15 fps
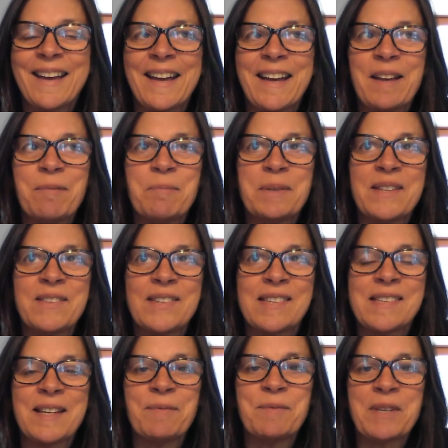um, but at the
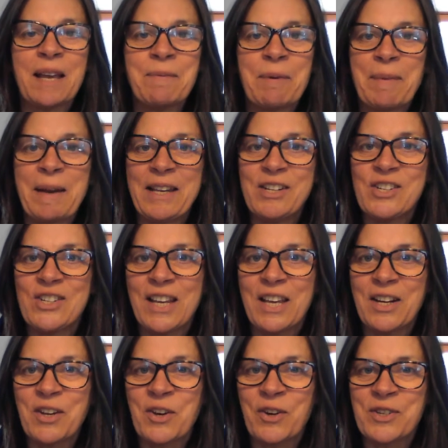same time, I managed to
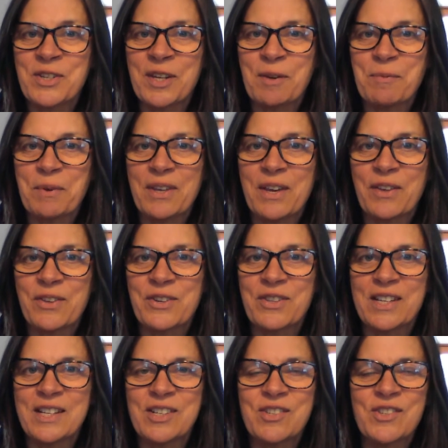get caught up with other
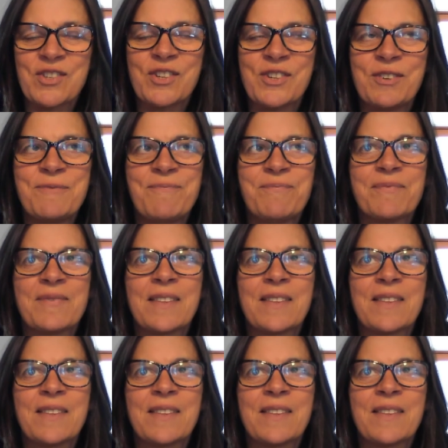things too.